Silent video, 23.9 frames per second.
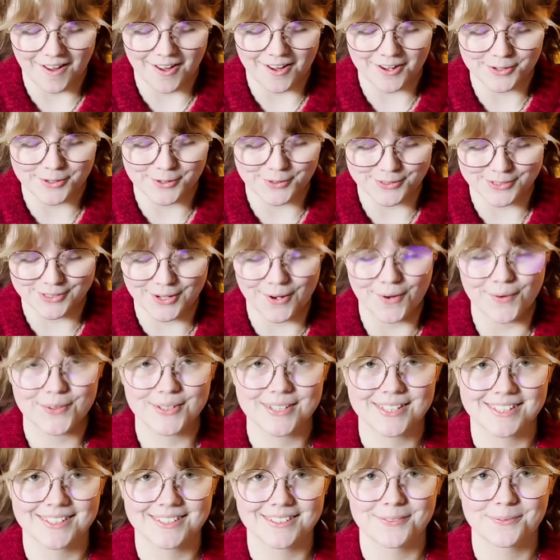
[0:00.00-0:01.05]
your
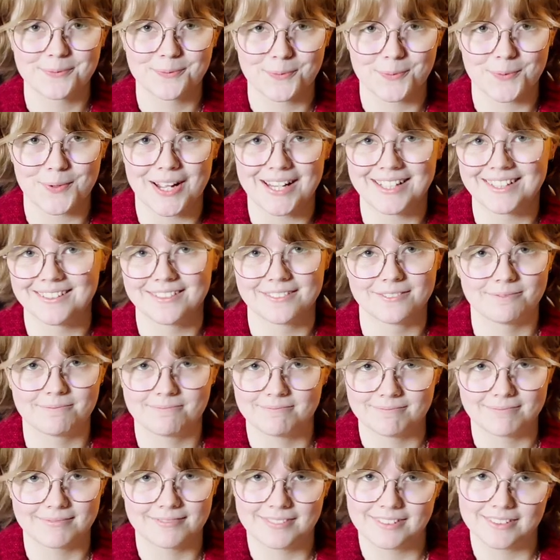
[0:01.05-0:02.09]
socks when
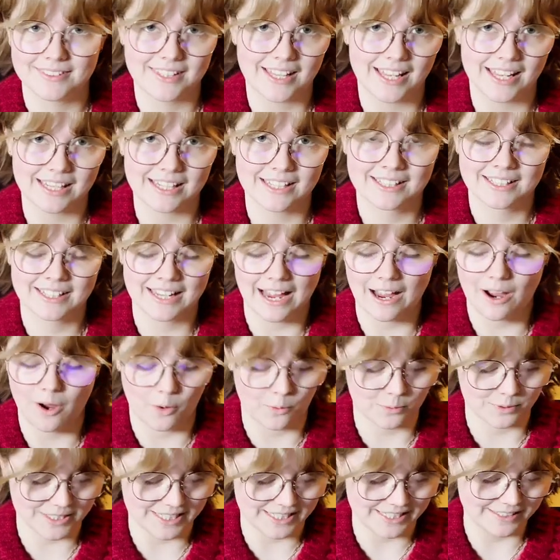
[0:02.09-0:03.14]
they get
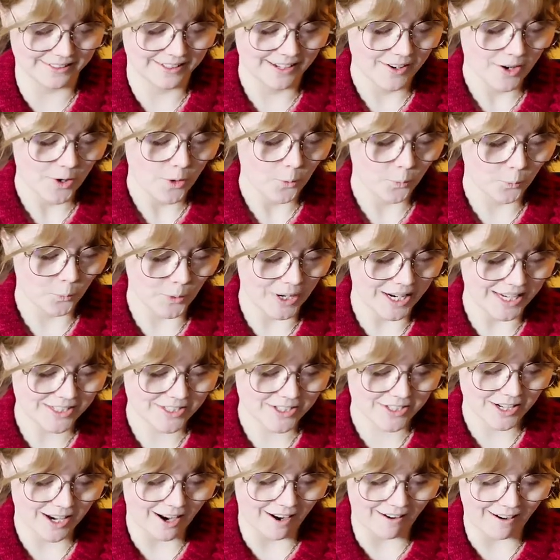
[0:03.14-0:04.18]
holes in,
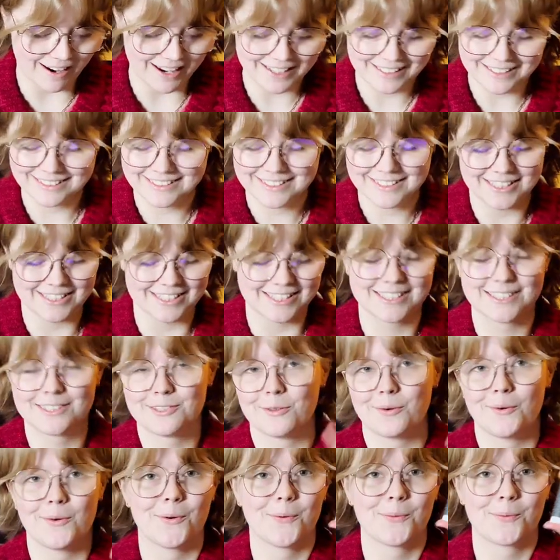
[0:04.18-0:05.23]
which I just
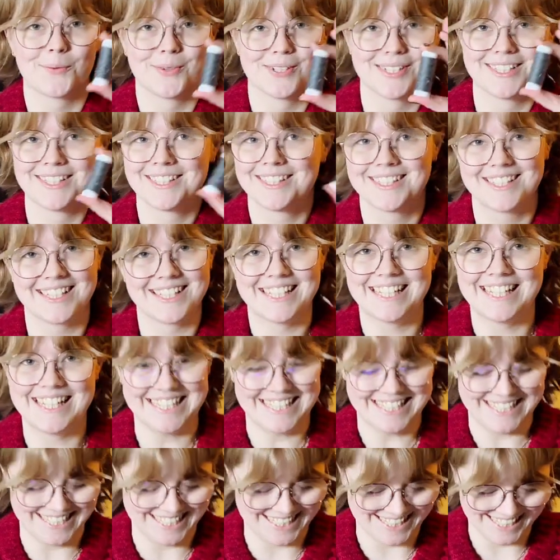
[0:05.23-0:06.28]
thought was the
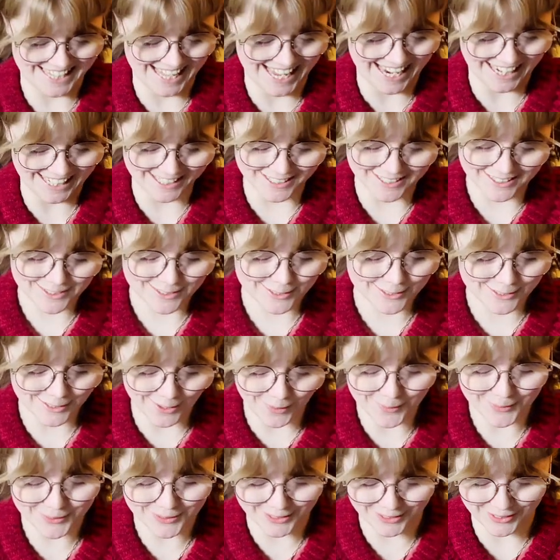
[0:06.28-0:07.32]
neatest thing.
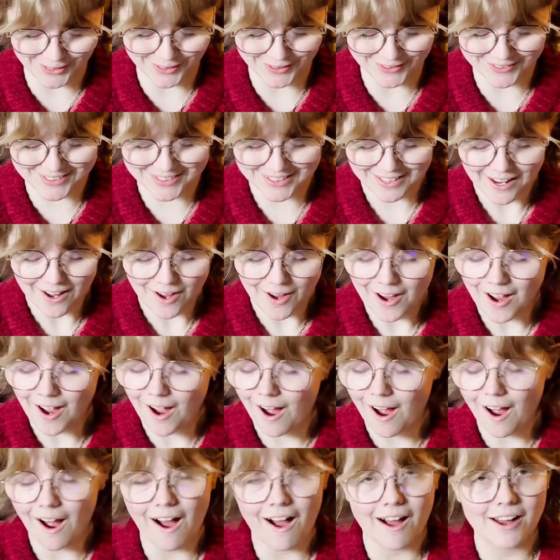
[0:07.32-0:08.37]
So cute.
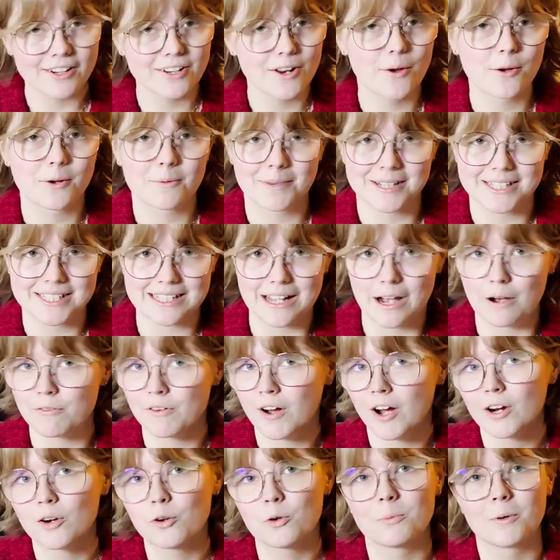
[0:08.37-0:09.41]
Knowing myself,
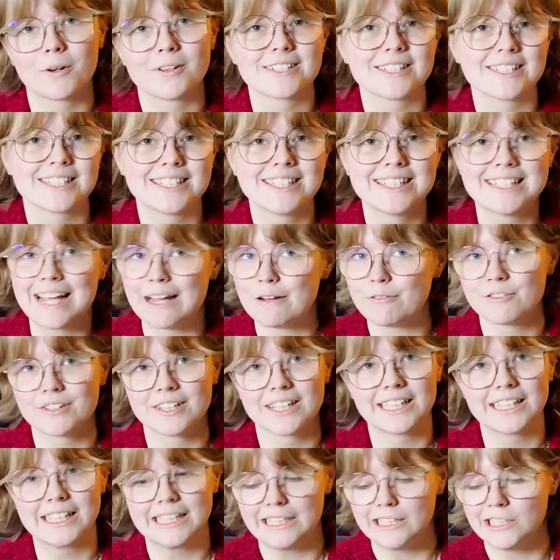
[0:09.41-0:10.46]
I'll almost
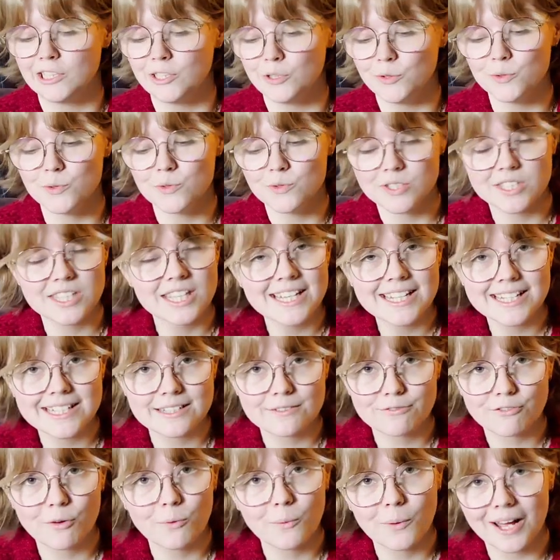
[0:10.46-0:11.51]
definitely lose this
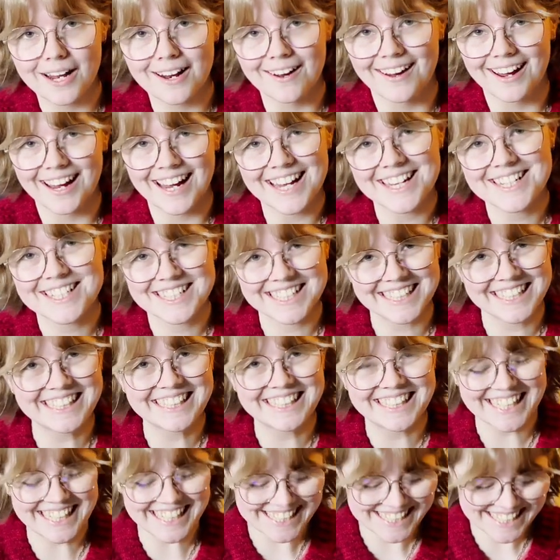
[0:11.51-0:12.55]
for when I actually
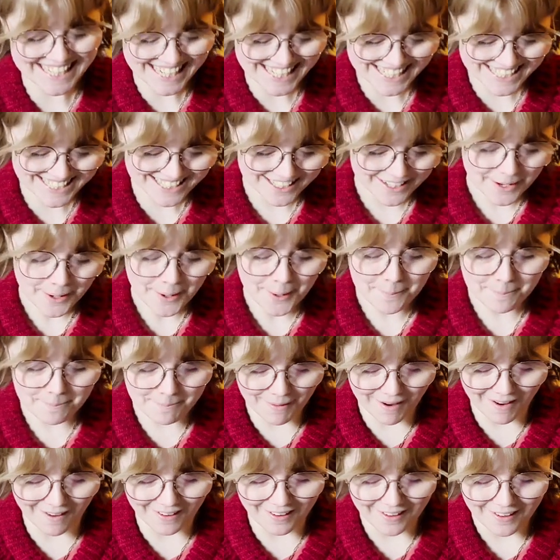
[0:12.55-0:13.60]
need it,
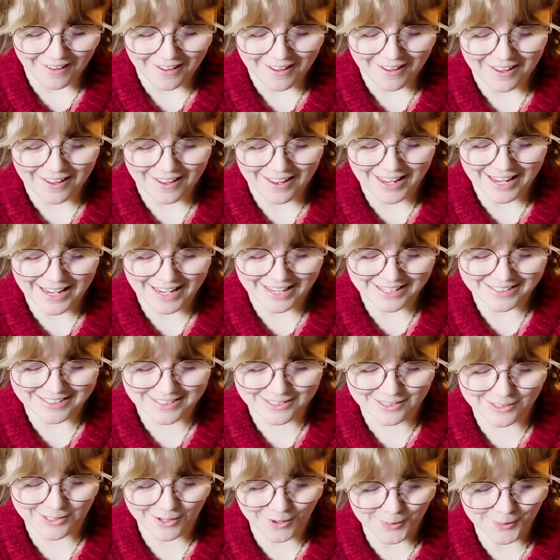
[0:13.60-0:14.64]
but it's
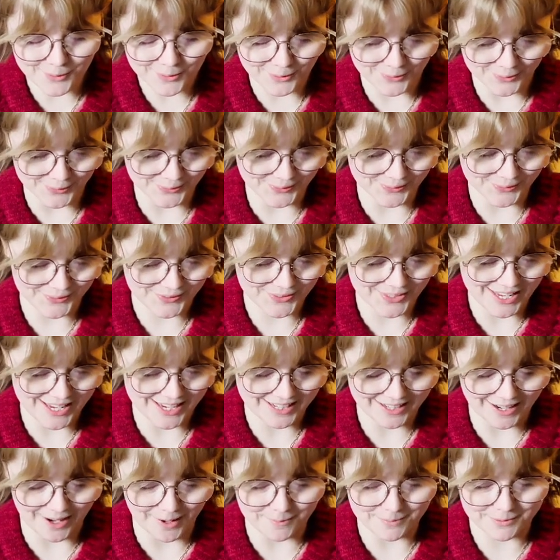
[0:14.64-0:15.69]
so cool that
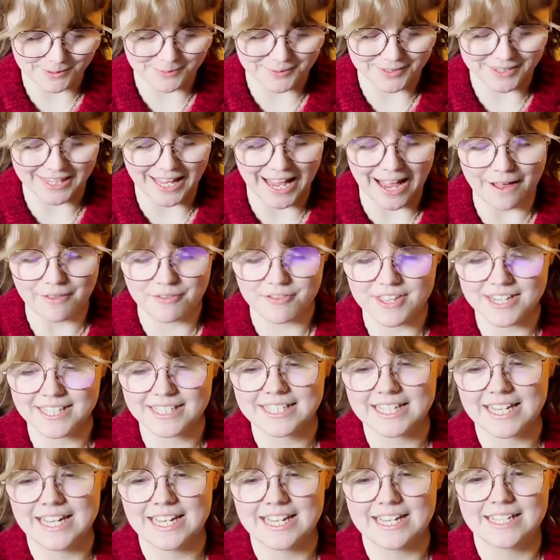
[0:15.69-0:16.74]
it comes with that. This
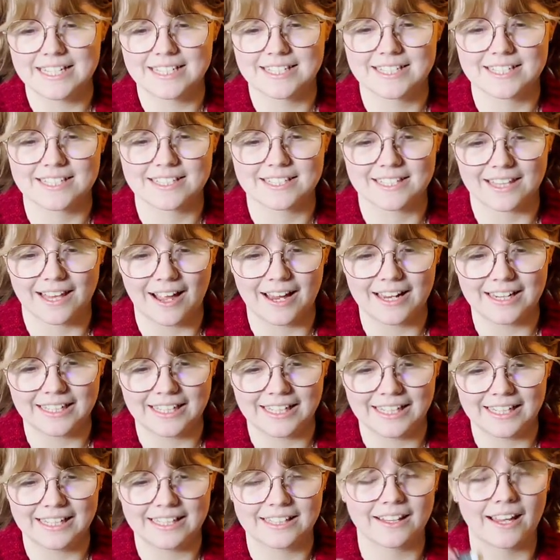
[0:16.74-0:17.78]
is
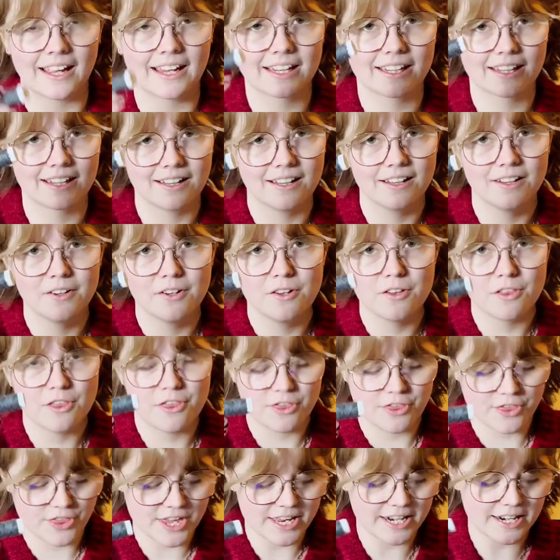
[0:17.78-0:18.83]
slightly like
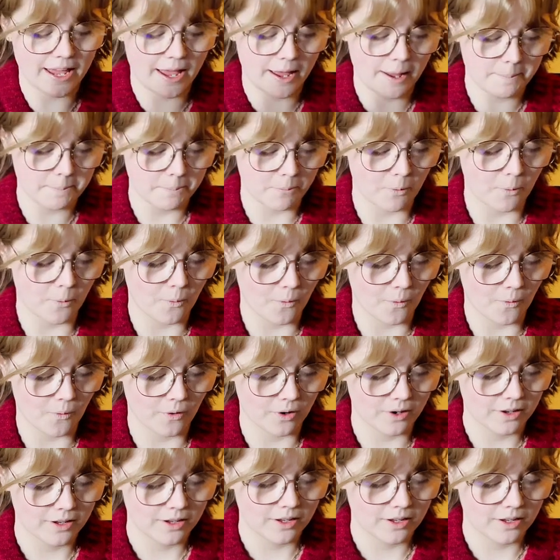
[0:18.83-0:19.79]
thinner, more